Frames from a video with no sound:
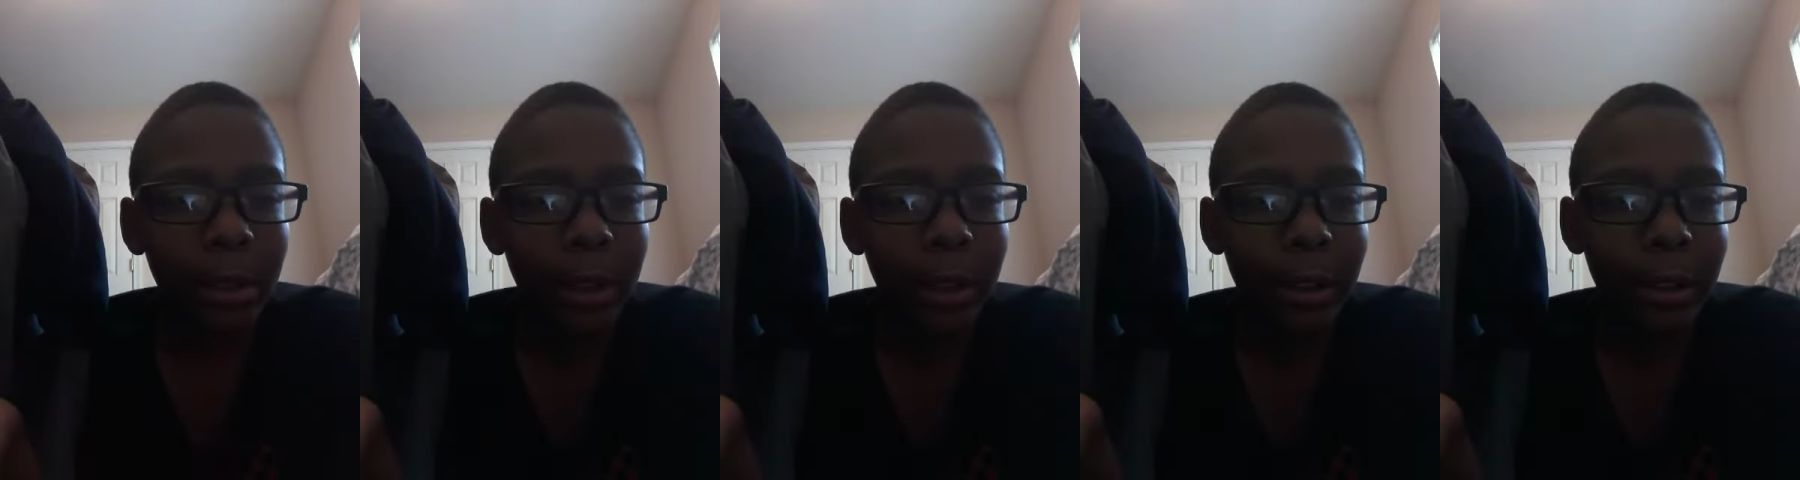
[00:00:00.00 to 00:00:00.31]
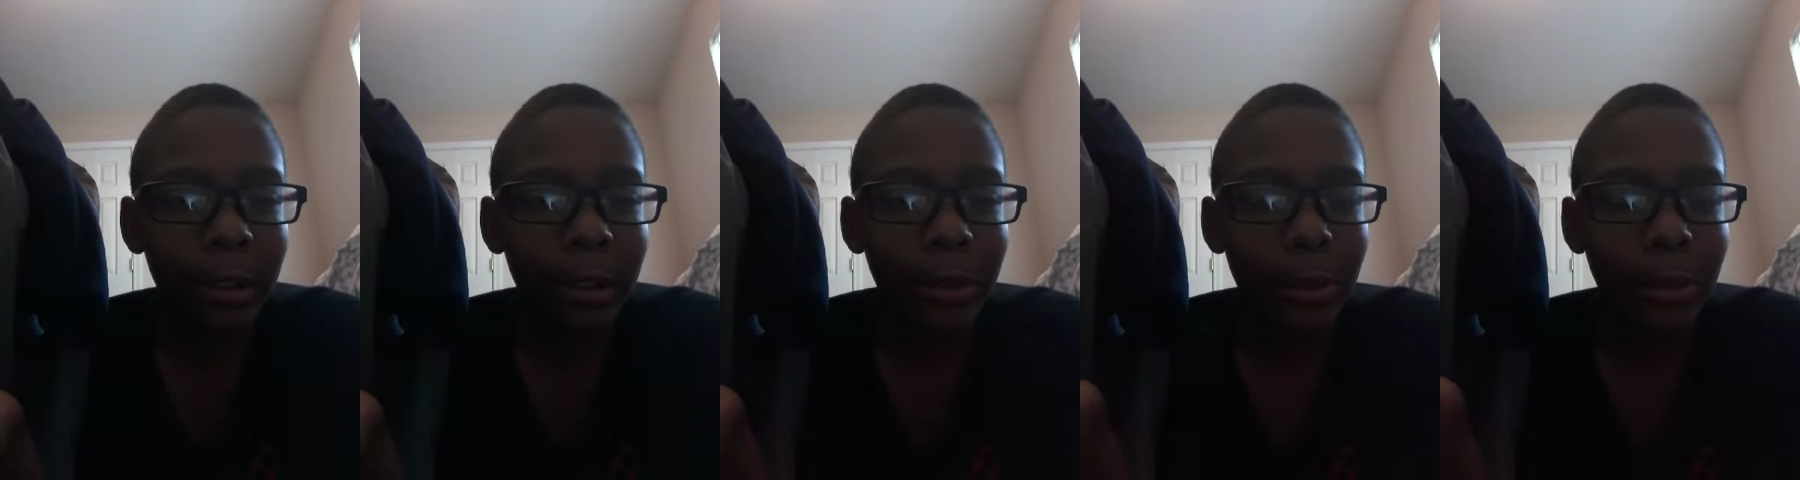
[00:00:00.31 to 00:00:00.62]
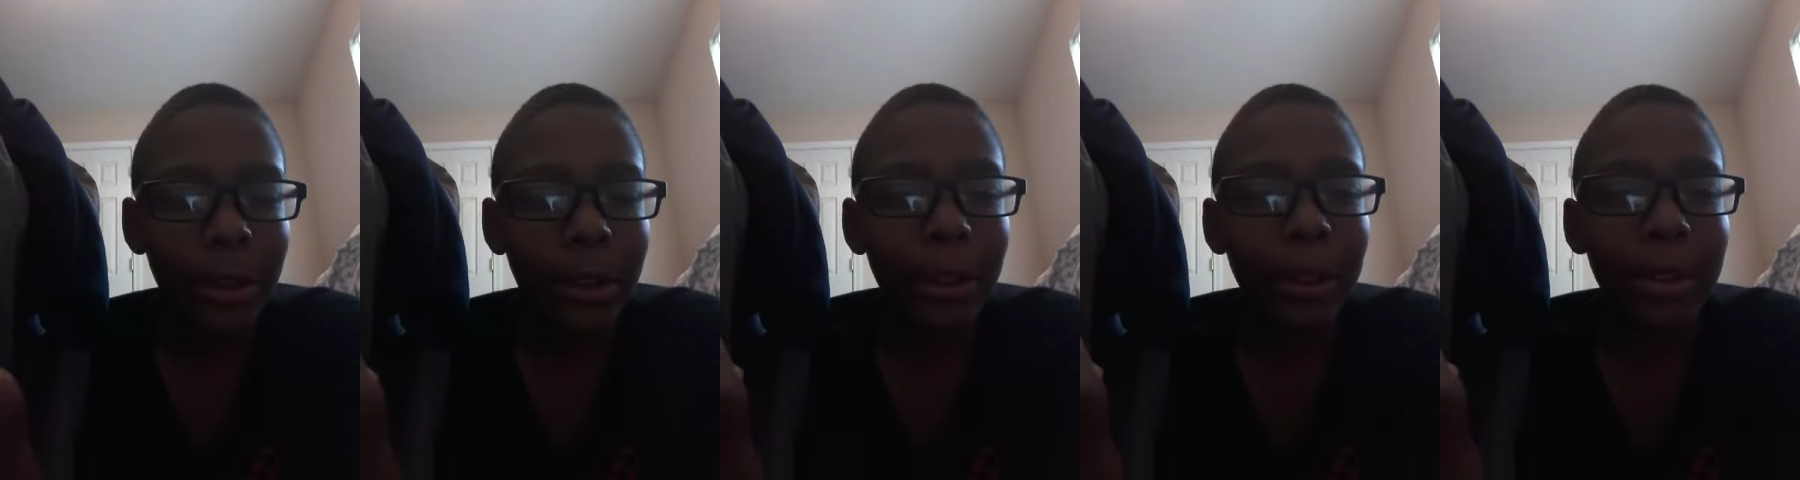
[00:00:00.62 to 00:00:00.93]
so
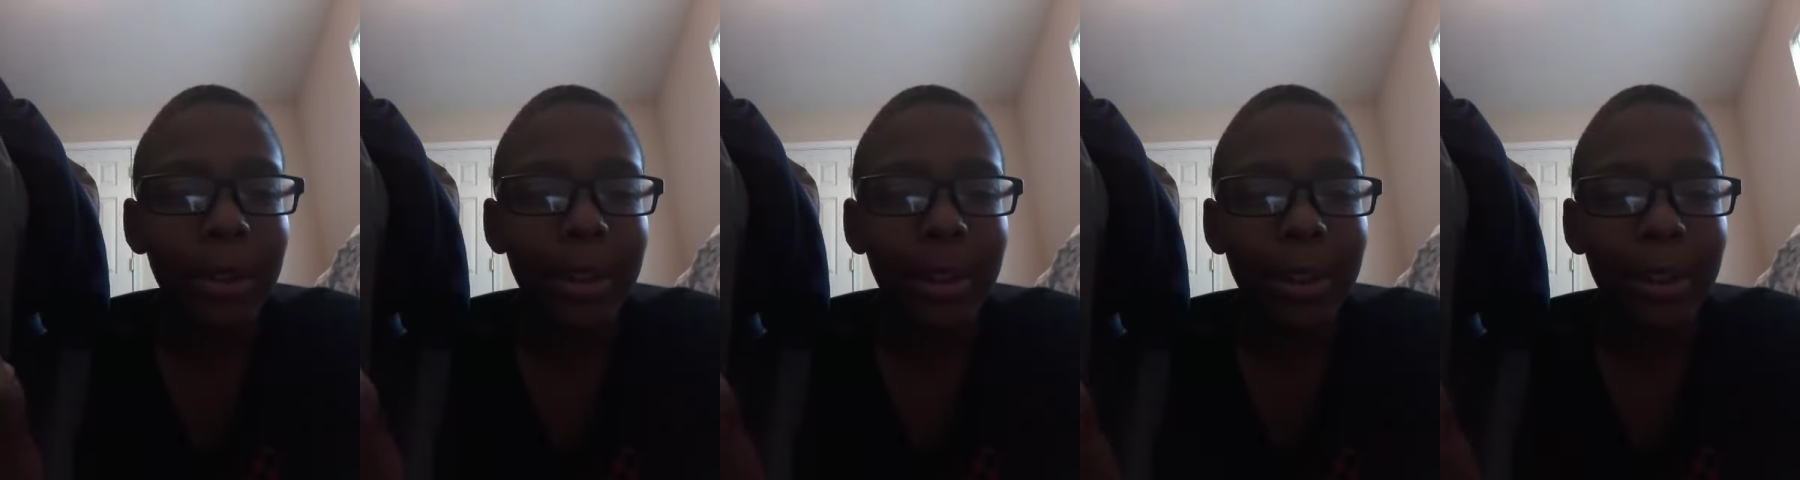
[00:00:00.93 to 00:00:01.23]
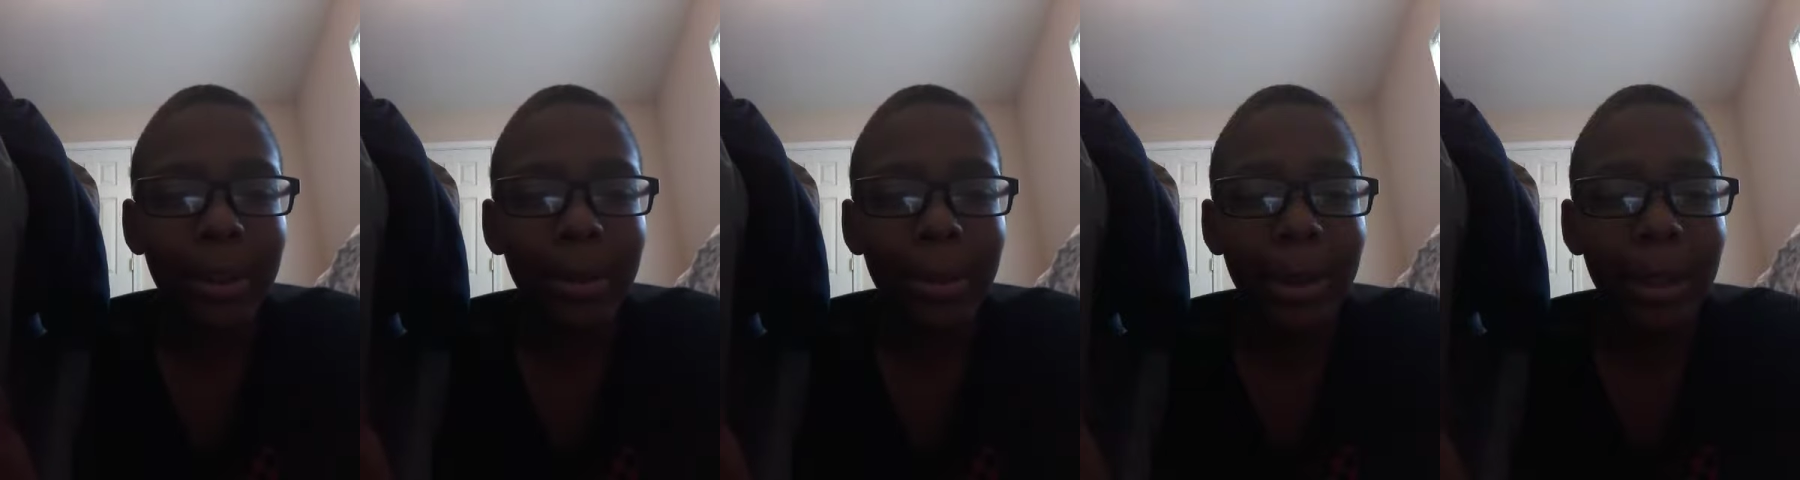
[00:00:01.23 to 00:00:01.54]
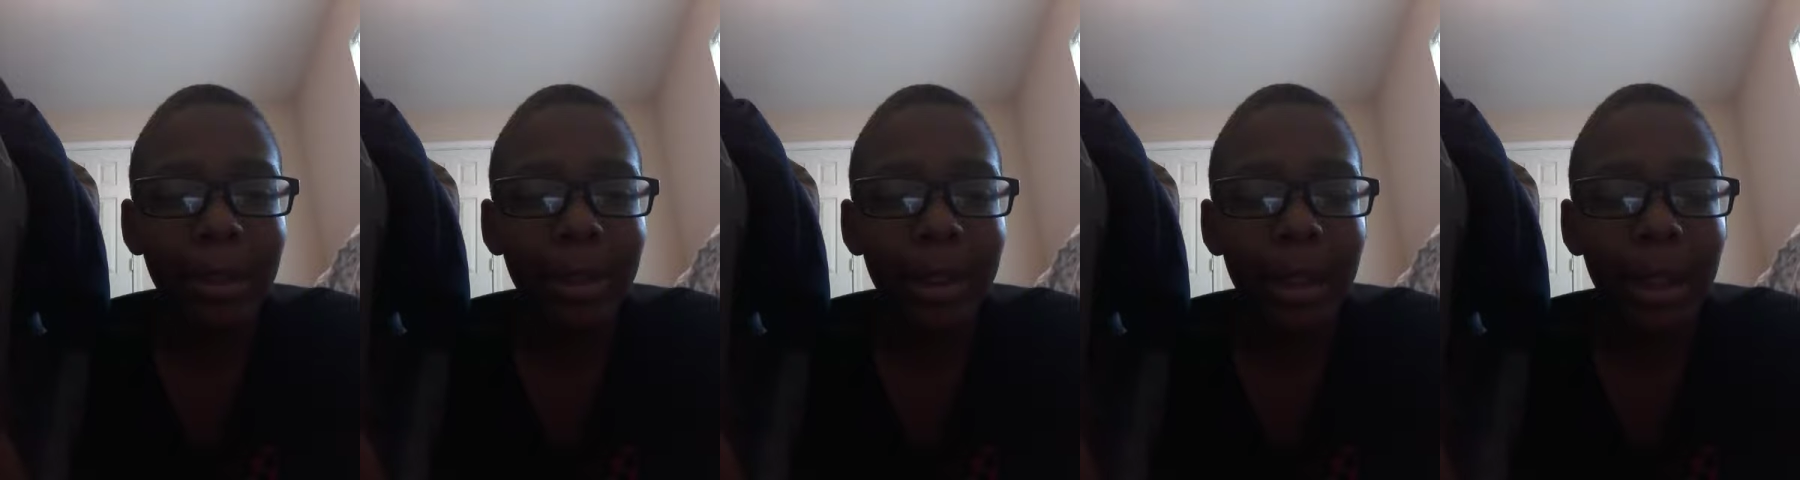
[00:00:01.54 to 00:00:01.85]
what are you talking
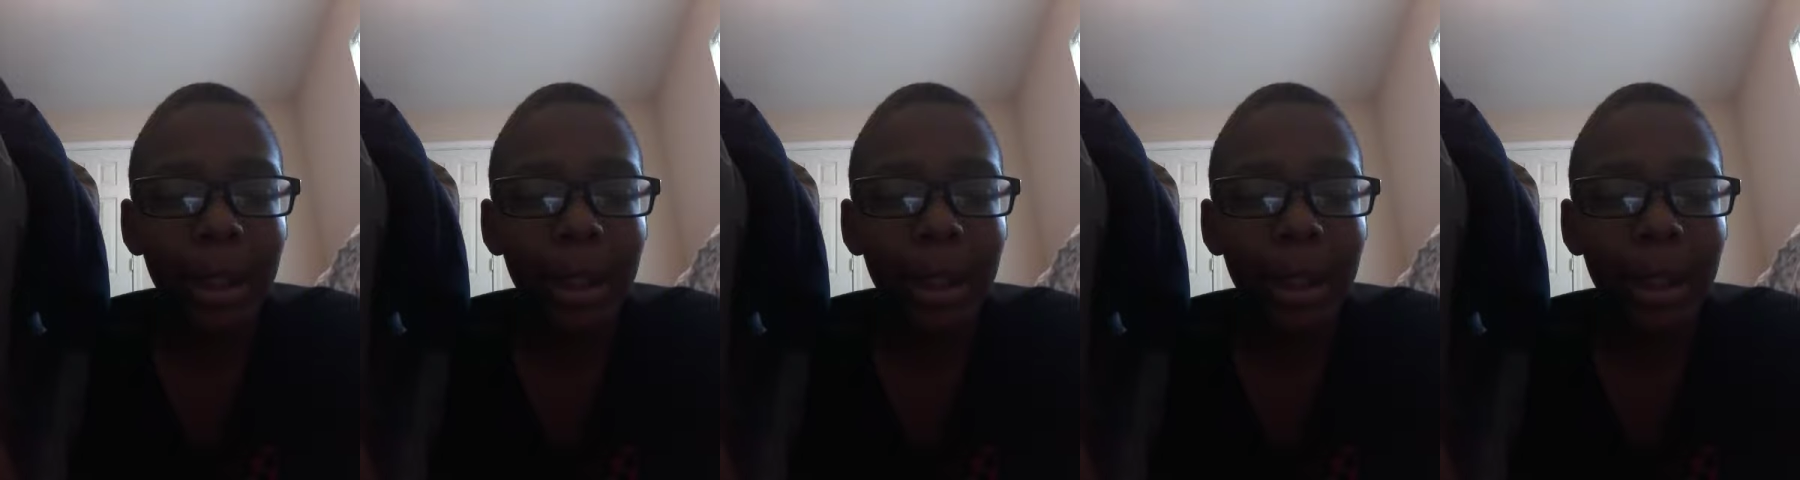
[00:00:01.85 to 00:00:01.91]
about?